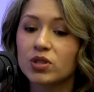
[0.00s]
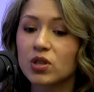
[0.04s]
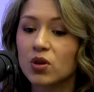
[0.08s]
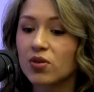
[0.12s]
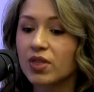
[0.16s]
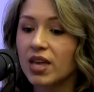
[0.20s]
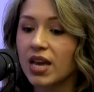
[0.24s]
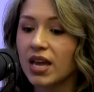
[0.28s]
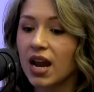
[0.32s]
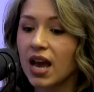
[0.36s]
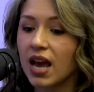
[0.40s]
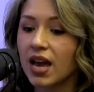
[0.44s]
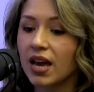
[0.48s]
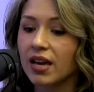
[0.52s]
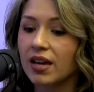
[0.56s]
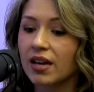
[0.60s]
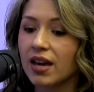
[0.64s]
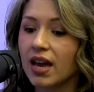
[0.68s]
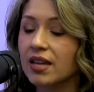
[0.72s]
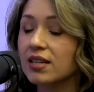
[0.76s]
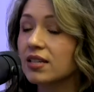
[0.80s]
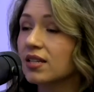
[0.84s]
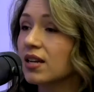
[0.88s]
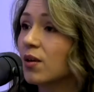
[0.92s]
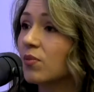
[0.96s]
So then
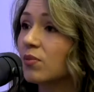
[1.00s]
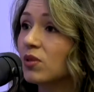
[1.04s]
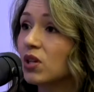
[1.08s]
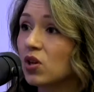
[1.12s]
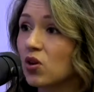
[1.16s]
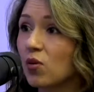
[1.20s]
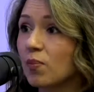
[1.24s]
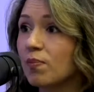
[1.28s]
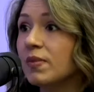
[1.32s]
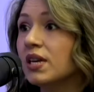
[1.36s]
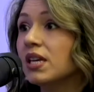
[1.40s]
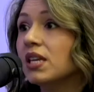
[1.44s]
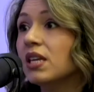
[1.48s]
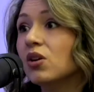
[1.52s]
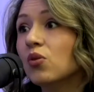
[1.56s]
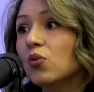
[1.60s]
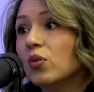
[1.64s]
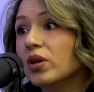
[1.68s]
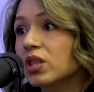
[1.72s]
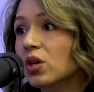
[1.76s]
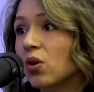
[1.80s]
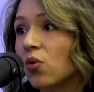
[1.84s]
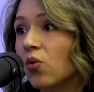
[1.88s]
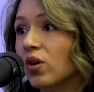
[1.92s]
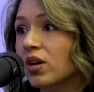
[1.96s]
I ended up, meeting
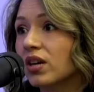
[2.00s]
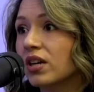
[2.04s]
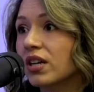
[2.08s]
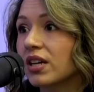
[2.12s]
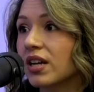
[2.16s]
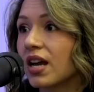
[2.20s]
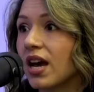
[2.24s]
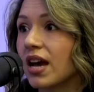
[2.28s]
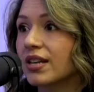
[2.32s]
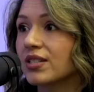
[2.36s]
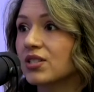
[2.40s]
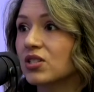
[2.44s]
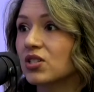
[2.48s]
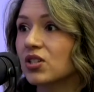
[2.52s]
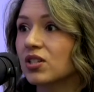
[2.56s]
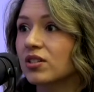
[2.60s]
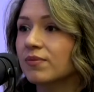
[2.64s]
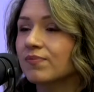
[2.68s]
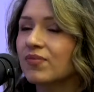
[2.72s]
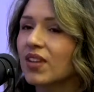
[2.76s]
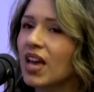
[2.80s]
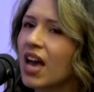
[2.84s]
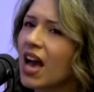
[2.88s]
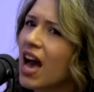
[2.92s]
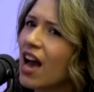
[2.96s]
with the
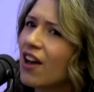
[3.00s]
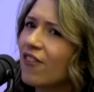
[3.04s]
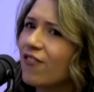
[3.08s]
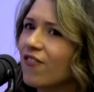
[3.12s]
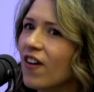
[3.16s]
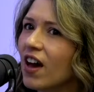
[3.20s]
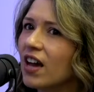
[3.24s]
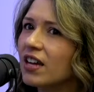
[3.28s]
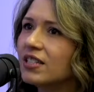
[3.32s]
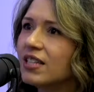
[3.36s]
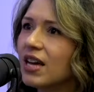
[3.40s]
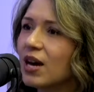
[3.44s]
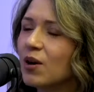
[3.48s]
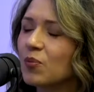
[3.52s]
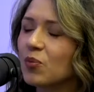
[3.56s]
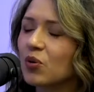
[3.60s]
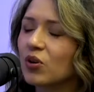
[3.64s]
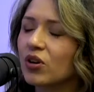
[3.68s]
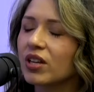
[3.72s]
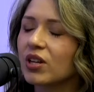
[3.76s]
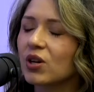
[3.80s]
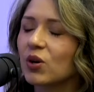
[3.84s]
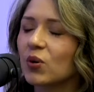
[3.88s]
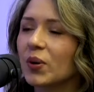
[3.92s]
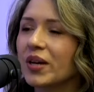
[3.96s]
organizer. I find out
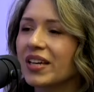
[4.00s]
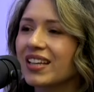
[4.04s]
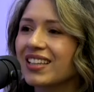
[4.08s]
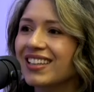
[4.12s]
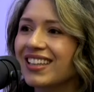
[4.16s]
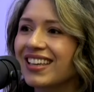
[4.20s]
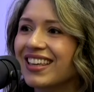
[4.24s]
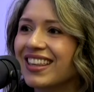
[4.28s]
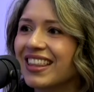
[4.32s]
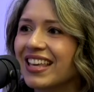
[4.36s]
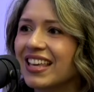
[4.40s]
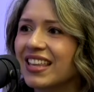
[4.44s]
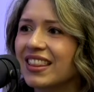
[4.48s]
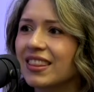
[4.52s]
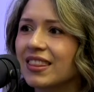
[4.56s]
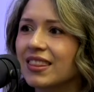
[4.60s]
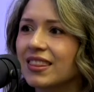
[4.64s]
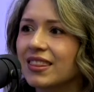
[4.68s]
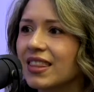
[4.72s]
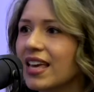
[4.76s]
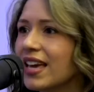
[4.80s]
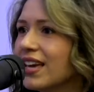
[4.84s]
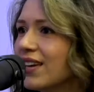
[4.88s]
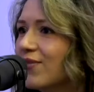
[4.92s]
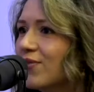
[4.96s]
pretty quickly that
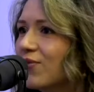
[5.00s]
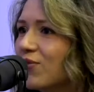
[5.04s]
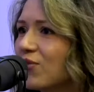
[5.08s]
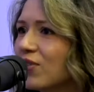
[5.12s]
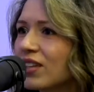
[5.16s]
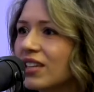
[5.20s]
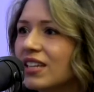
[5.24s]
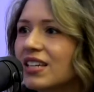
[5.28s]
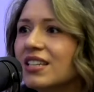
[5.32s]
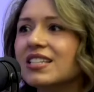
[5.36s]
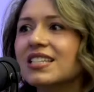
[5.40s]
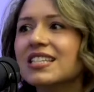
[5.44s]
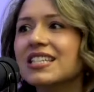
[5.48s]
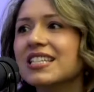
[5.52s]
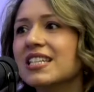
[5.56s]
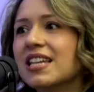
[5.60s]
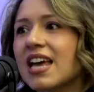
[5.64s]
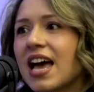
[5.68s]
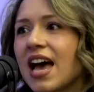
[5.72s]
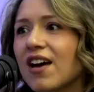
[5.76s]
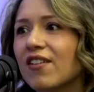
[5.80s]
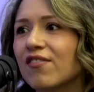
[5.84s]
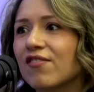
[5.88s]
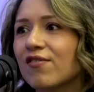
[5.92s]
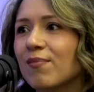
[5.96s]
they really didn't
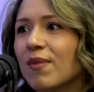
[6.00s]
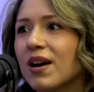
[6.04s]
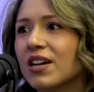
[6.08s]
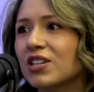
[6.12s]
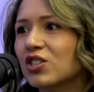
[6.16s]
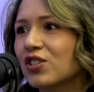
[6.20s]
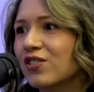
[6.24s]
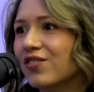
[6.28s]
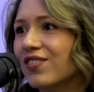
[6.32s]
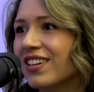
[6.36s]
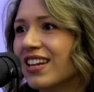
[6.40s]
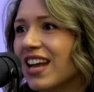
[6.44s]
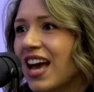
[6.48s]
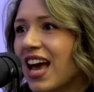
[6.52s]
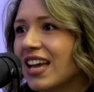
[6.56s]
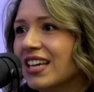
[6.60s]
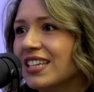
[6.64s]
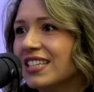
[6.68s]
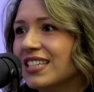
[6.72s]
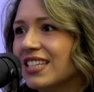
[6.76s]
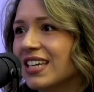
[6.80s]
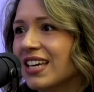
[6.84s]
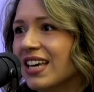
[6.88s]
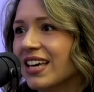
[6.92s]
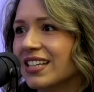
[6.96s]
have much of an
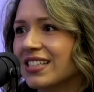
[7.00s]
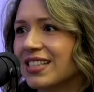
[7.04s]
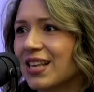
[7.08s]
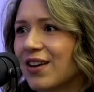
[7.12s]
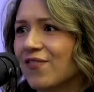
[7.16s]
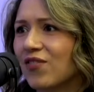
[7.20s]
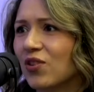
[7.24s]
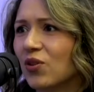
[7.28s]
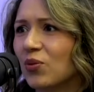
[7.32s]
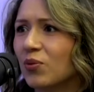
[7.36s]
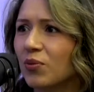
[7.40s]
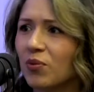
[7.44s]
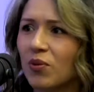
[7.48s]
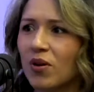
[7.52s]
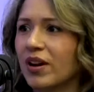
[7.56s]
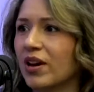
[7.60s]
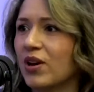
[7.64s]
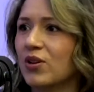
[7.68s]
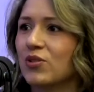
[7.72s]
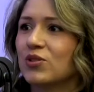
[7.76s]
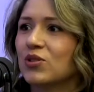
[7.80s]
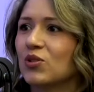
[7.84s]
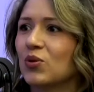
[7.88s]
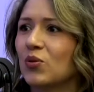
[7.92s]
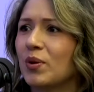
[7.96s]
idea except for want
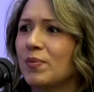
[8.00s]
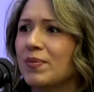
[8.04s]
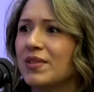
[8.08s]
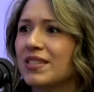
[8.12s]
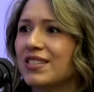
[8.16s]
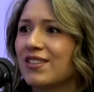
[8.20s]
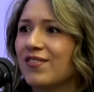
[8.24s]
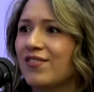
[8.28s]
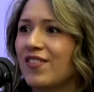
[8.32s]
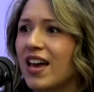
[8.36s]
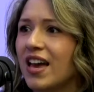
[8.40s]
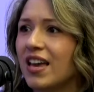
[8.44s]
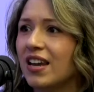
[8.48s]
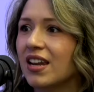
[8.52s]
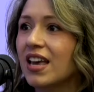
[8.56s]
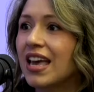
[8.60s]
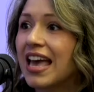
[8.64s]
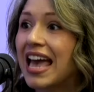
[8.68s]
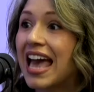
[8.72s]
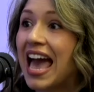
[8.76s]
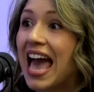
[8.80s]
to host a women's event.